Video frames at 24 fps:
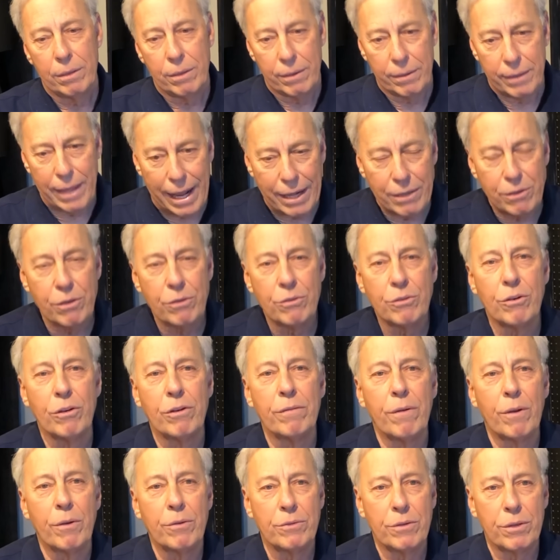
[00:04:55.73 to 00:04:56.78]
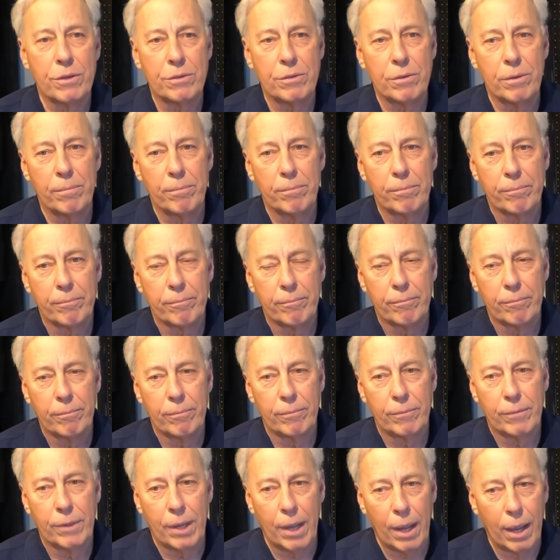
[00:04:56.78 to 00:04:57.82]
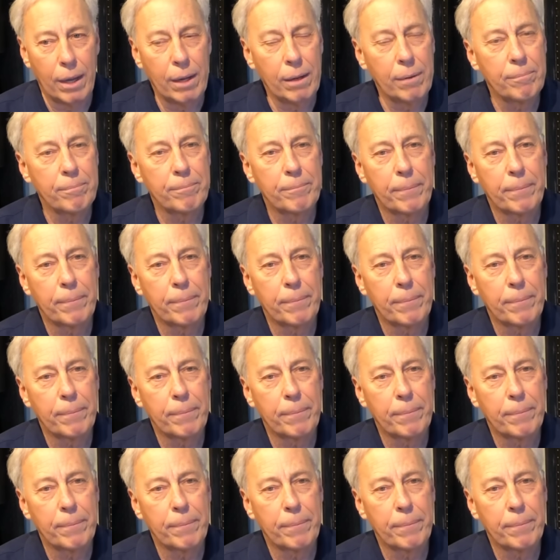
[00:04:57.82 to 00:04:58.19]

That's a servo system, okay?